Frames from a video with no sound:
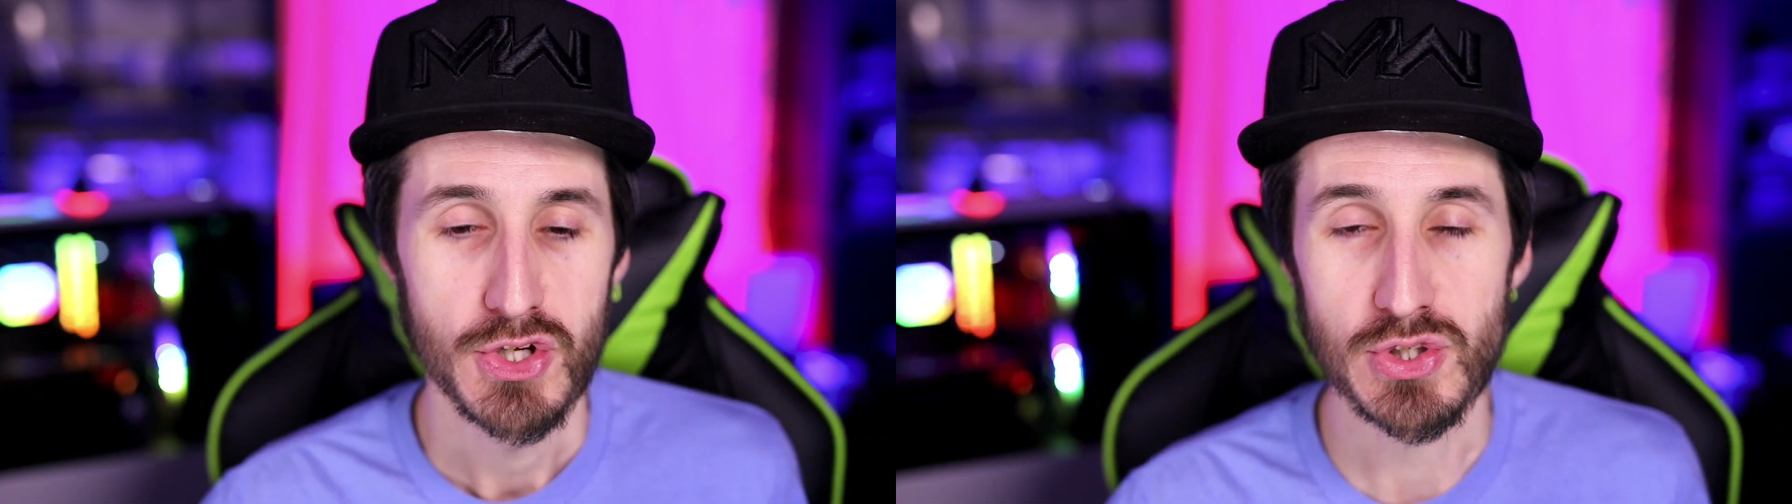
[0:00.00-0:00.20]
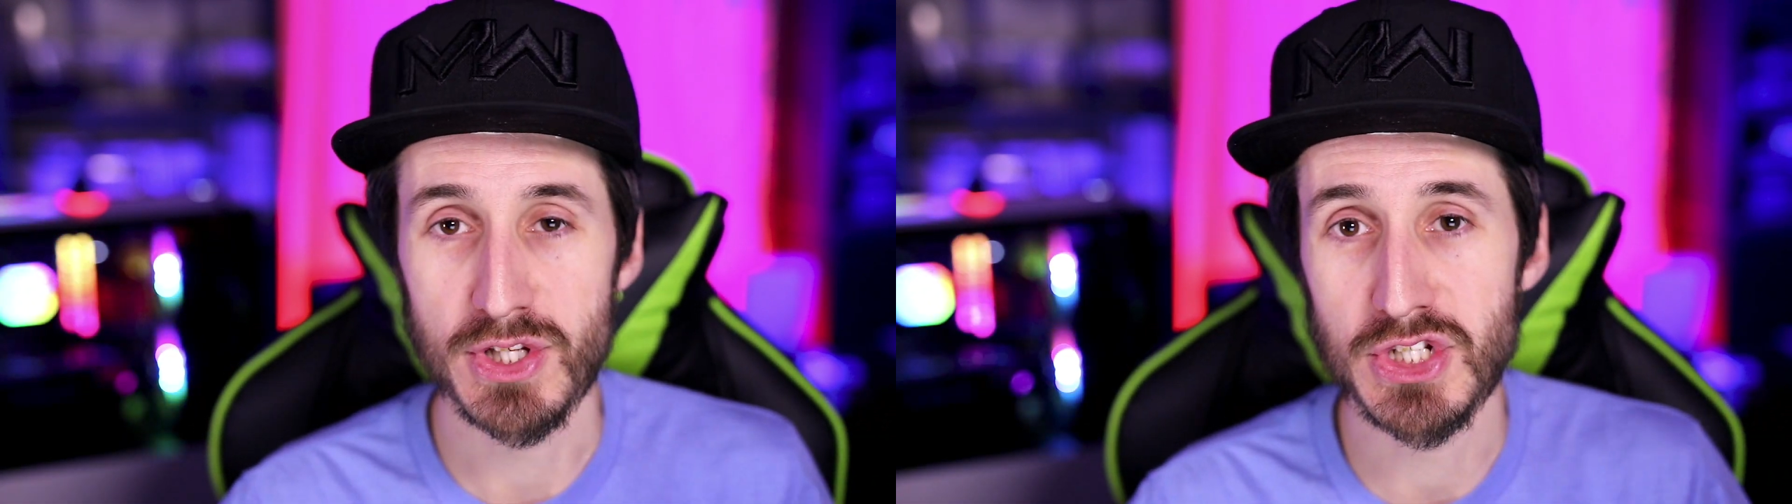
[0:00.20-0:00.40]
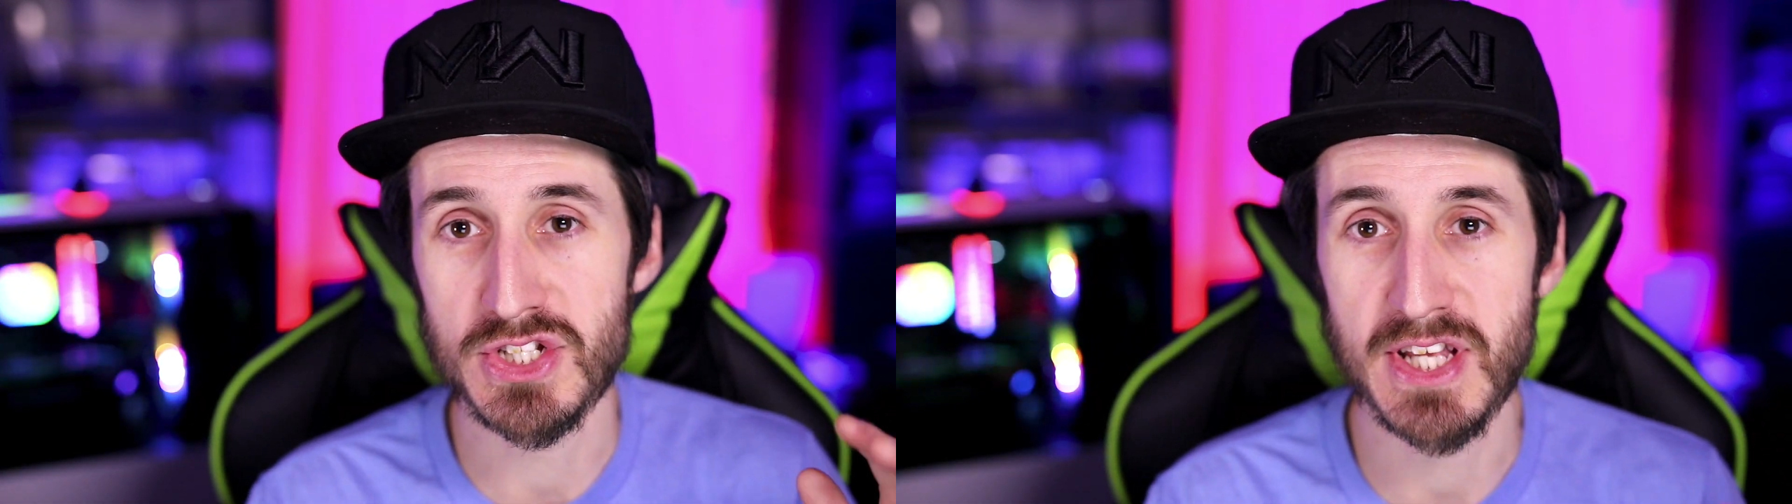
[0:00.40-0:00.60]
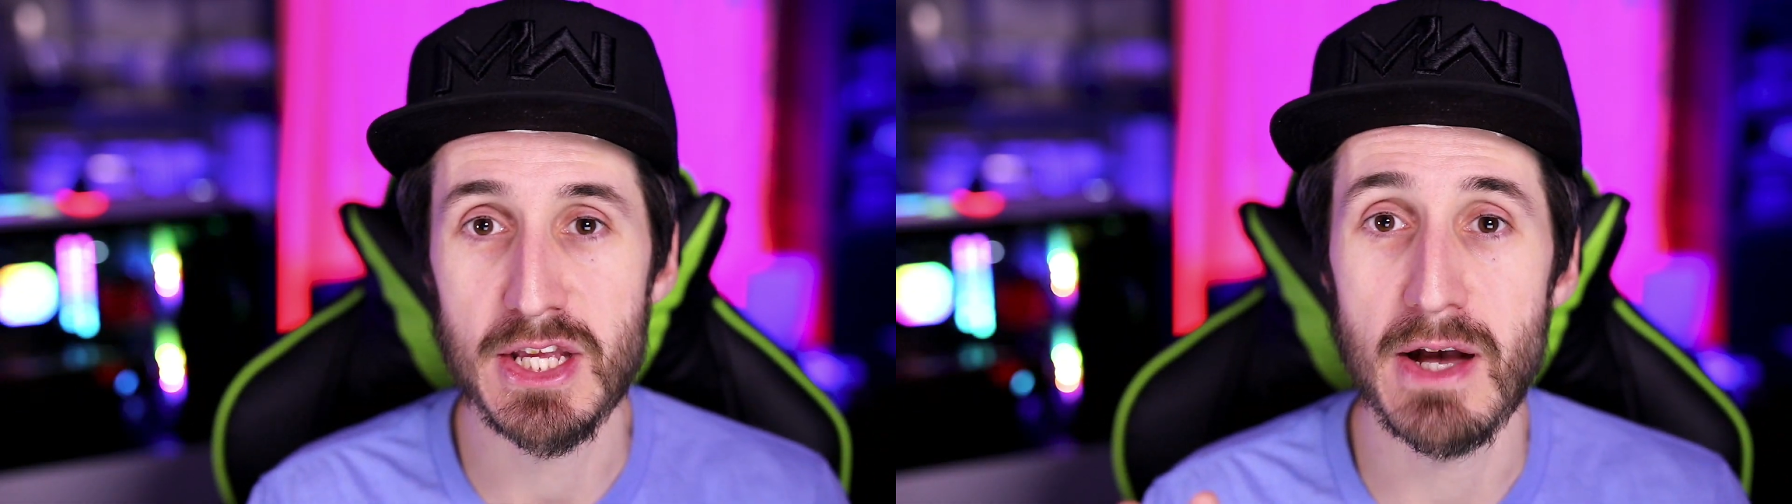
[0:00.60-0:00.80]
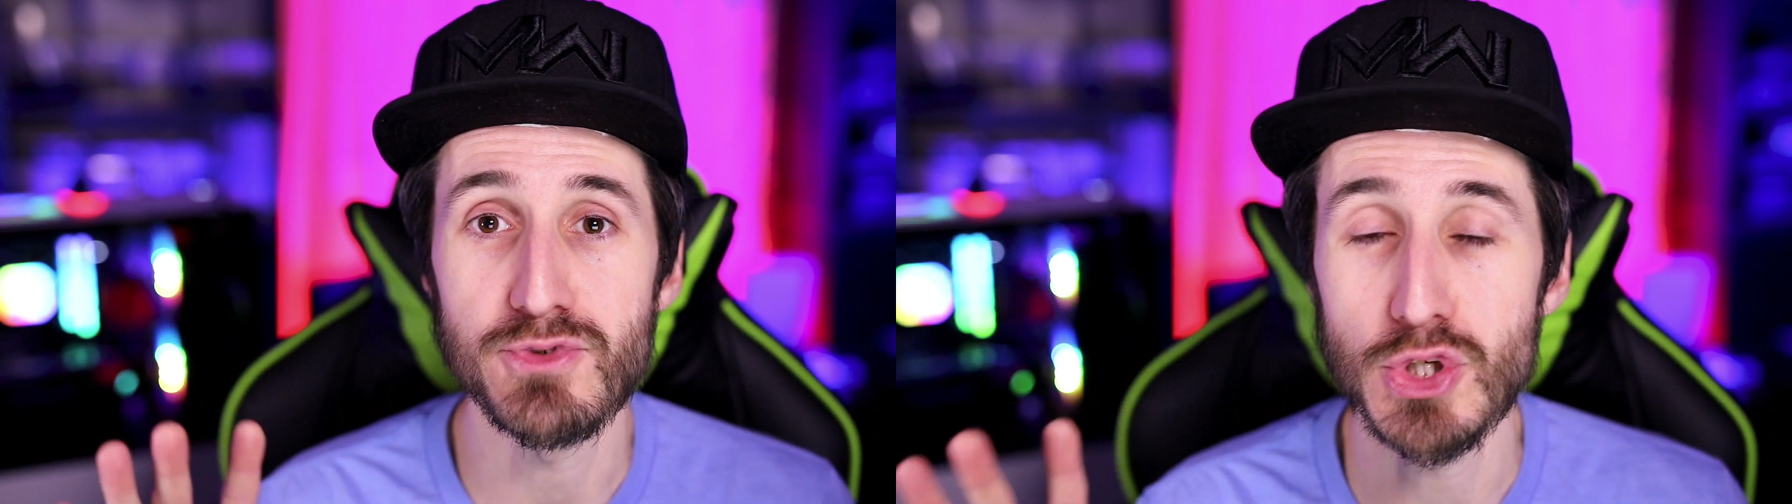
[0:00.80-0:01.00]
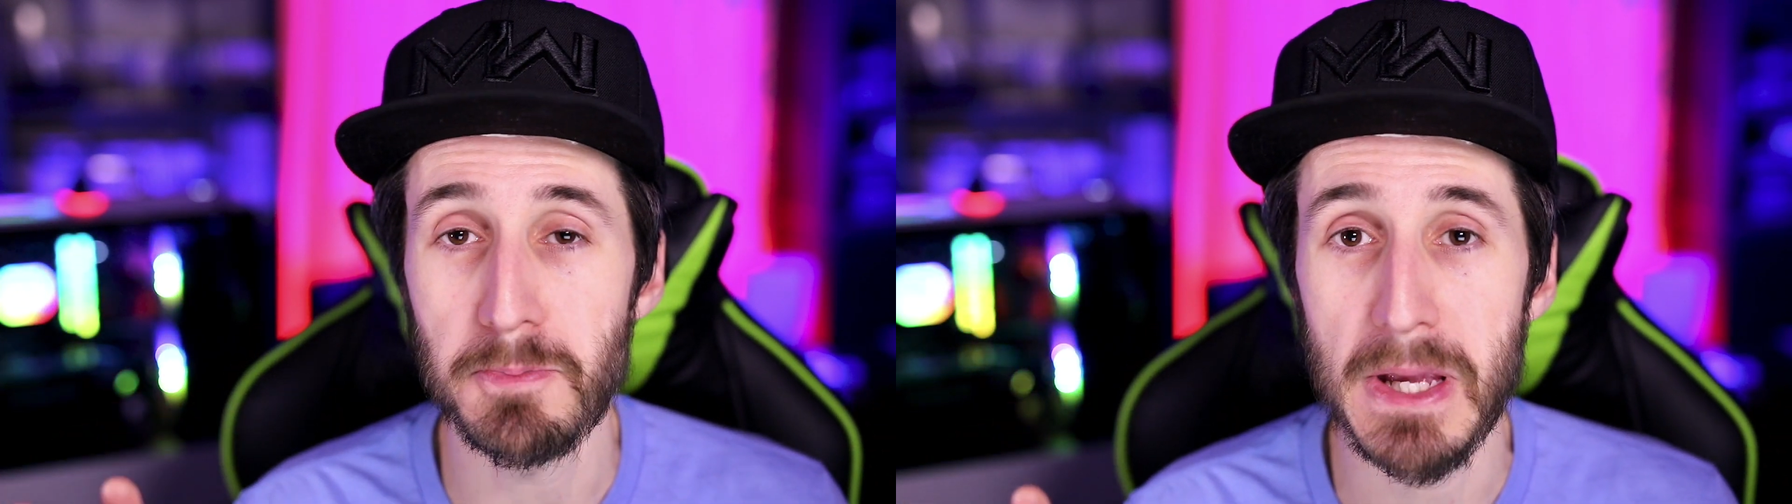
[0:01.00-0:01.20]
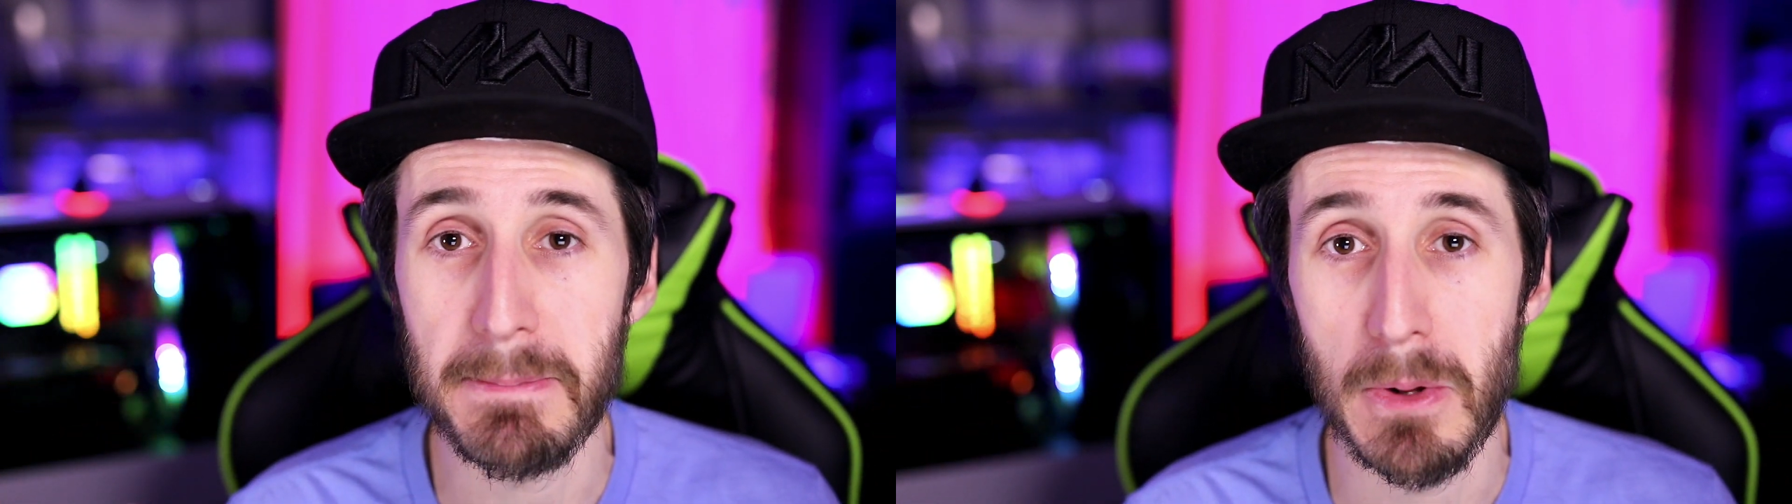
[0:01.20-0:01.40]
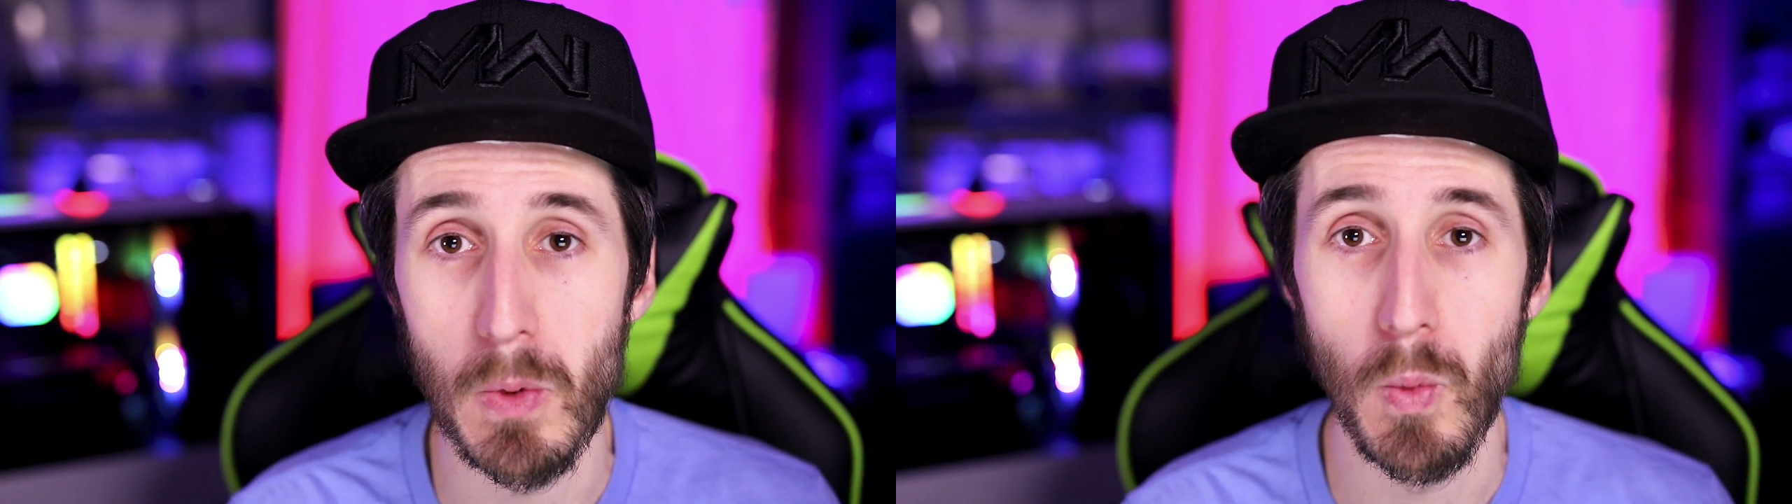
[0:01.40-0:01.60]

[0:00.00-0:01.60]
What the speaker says: So let's just say you have two people.